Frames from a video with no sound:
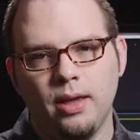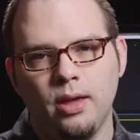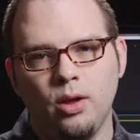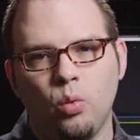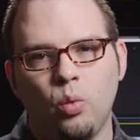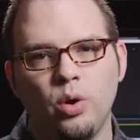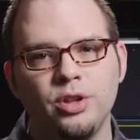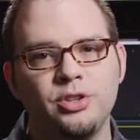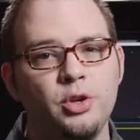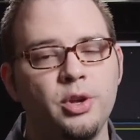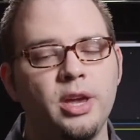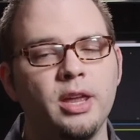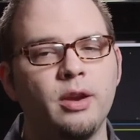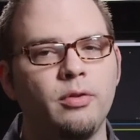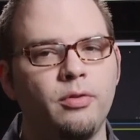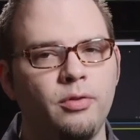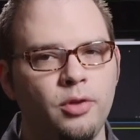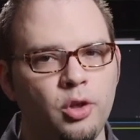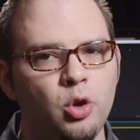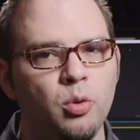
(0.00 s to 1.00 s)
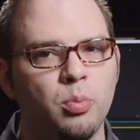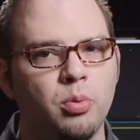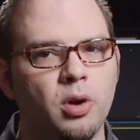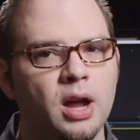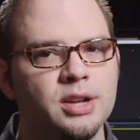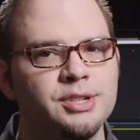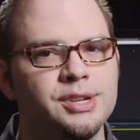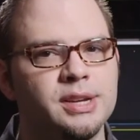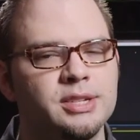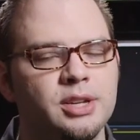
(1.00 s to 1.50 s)
Once you get a few
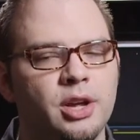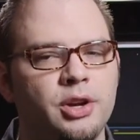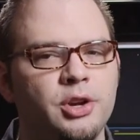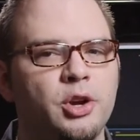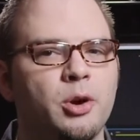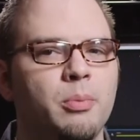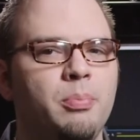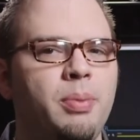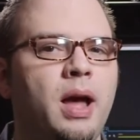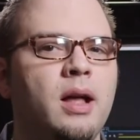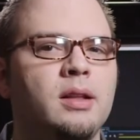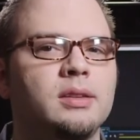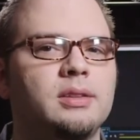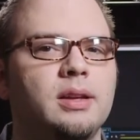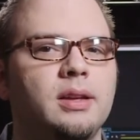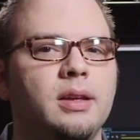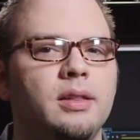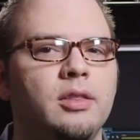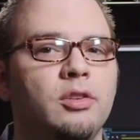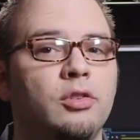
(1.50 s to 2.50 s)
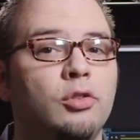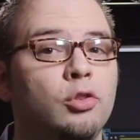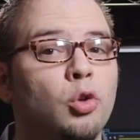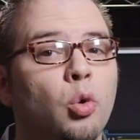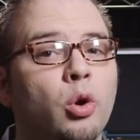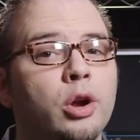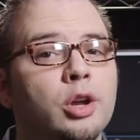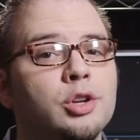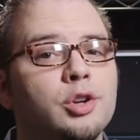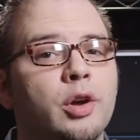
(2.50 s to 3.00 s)
projects under your belt, the
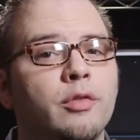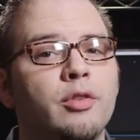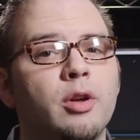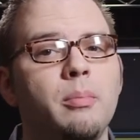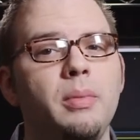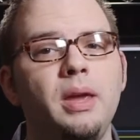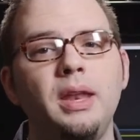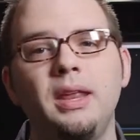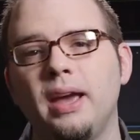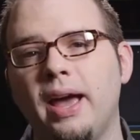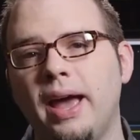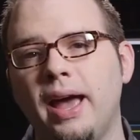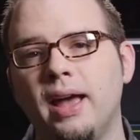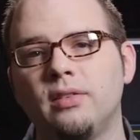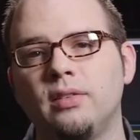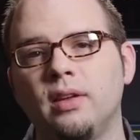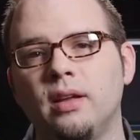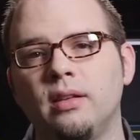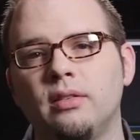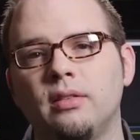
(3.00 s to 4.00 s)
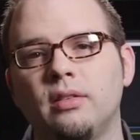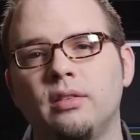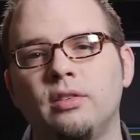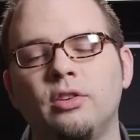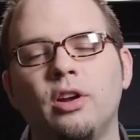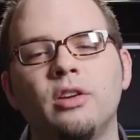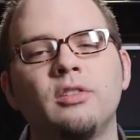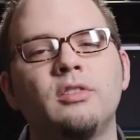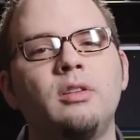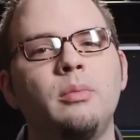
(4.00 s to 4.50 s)
storage of your media assets
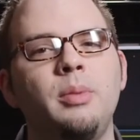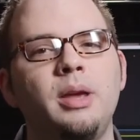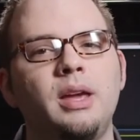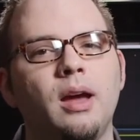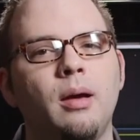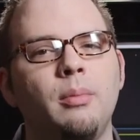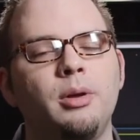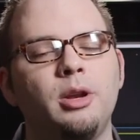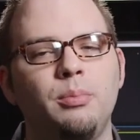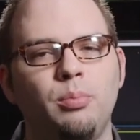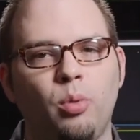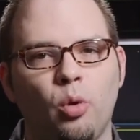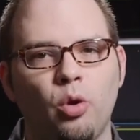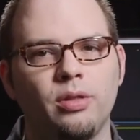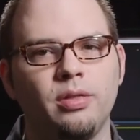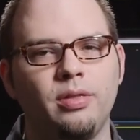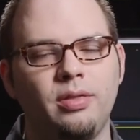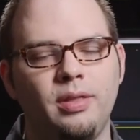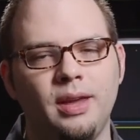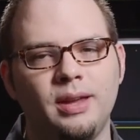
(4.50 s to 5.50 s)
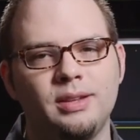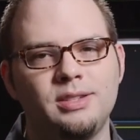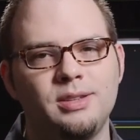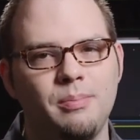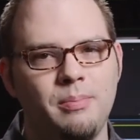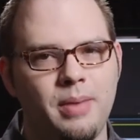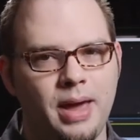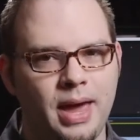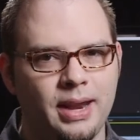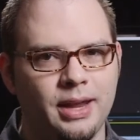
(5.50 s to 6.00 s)
starts to become an important thing to
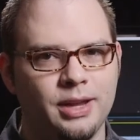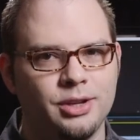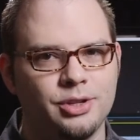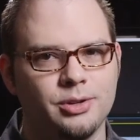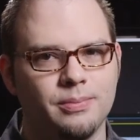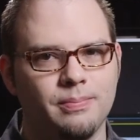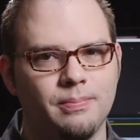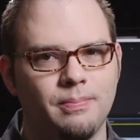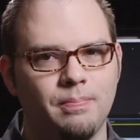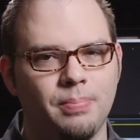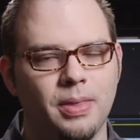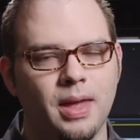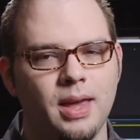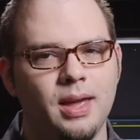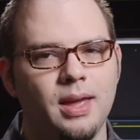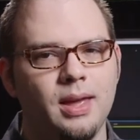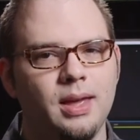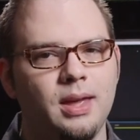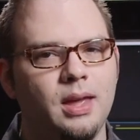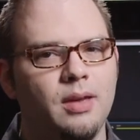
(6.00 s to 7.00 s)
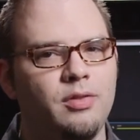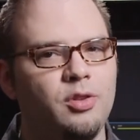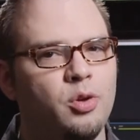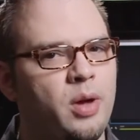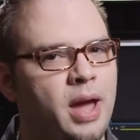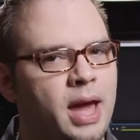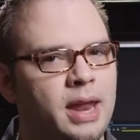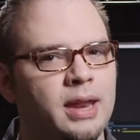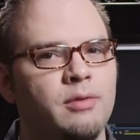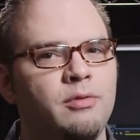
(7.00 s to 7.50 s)
manage. If you
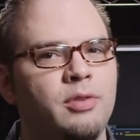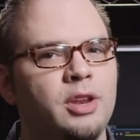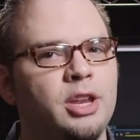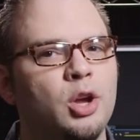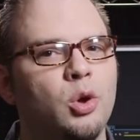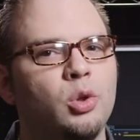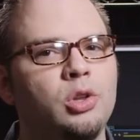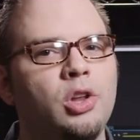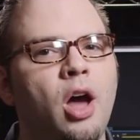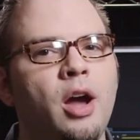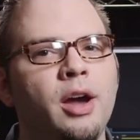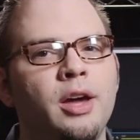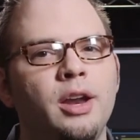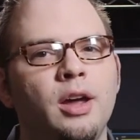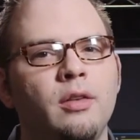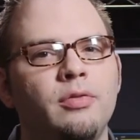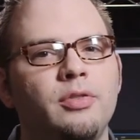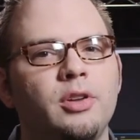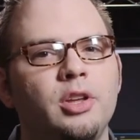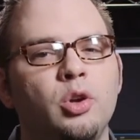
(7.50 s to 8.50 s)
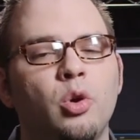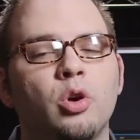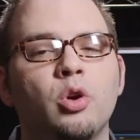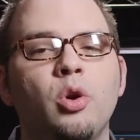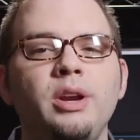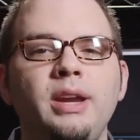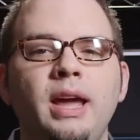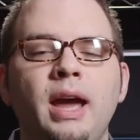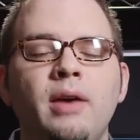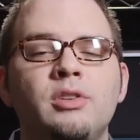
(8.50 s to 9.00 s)
edit video long enough, you're
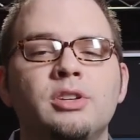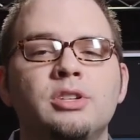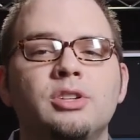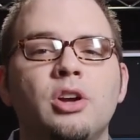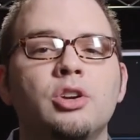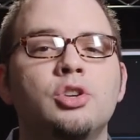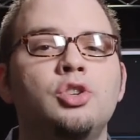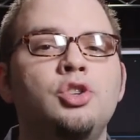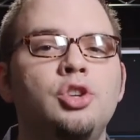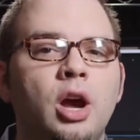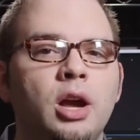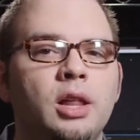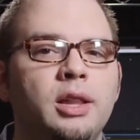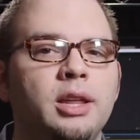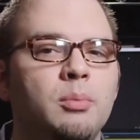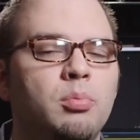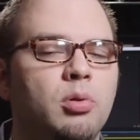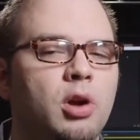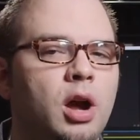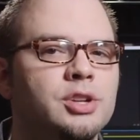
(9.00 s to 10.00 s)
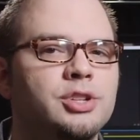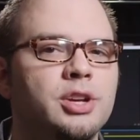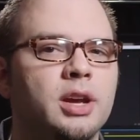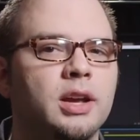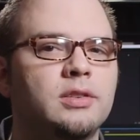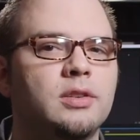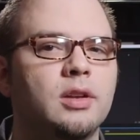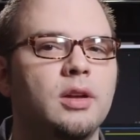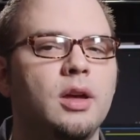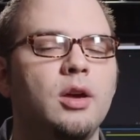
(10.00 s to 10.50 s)
going to have to start juggling
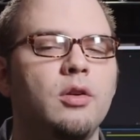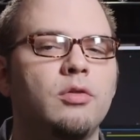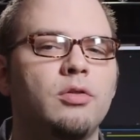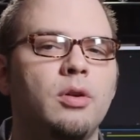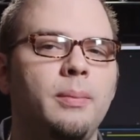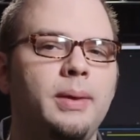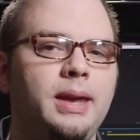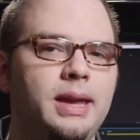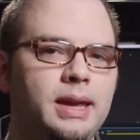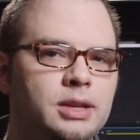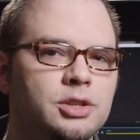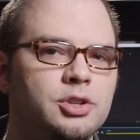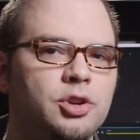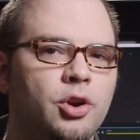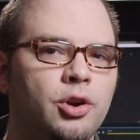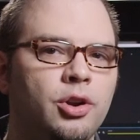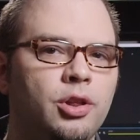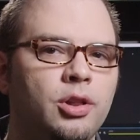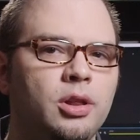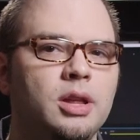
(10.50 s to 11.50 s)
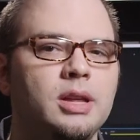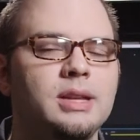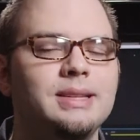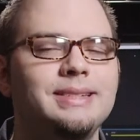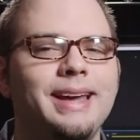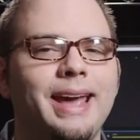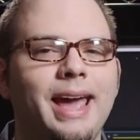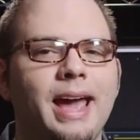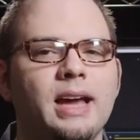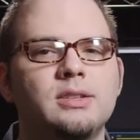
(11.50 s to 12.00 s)
projects from internal
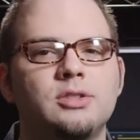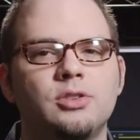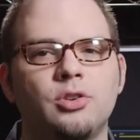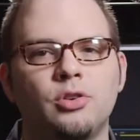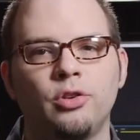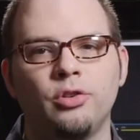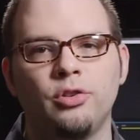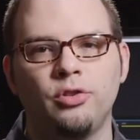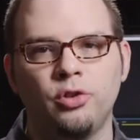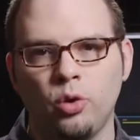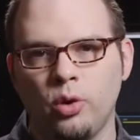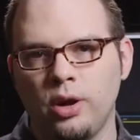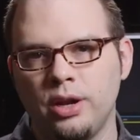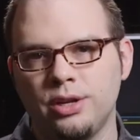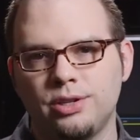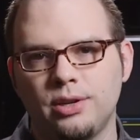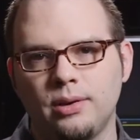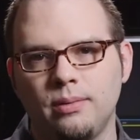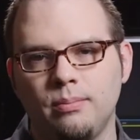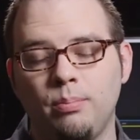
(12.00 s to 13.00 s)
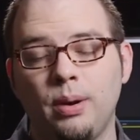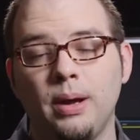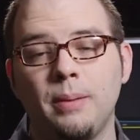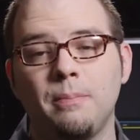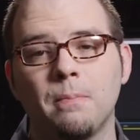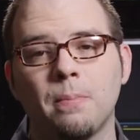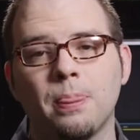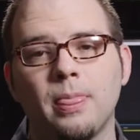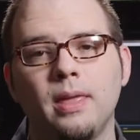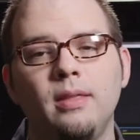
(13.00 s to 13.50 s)
to external storage. But
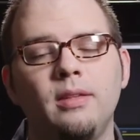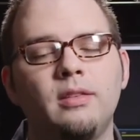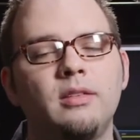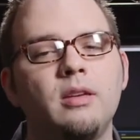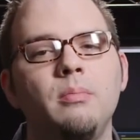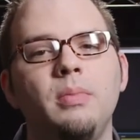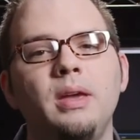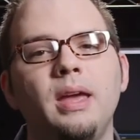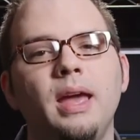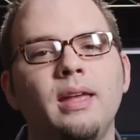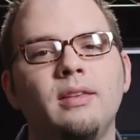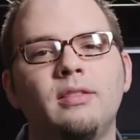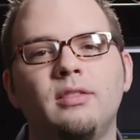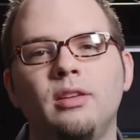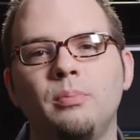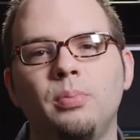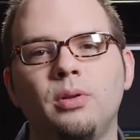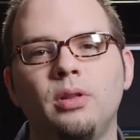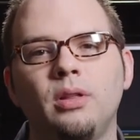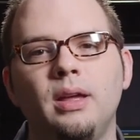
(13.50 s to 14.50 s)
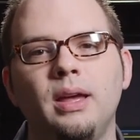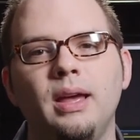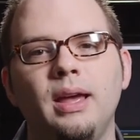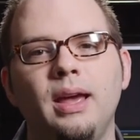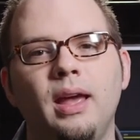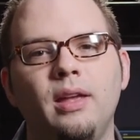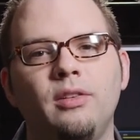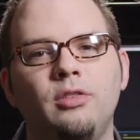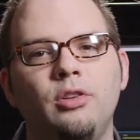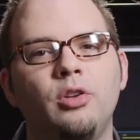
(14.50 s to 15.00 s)
this can be as simple
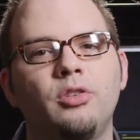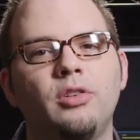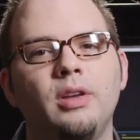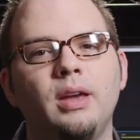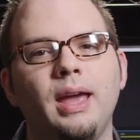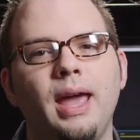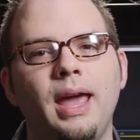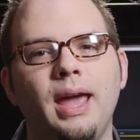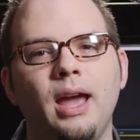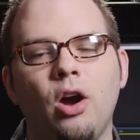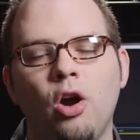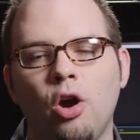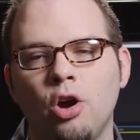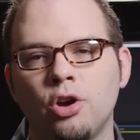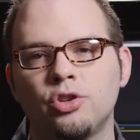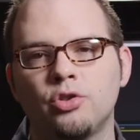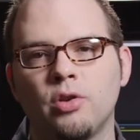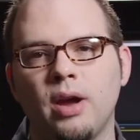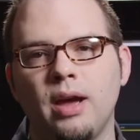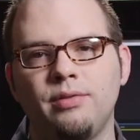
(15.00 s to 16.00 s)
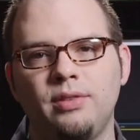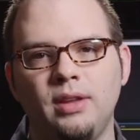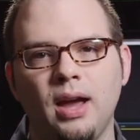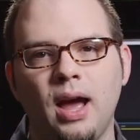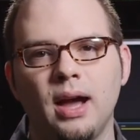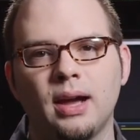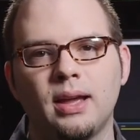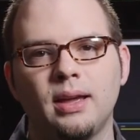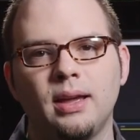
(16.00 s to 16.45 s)
as using a hard drive dock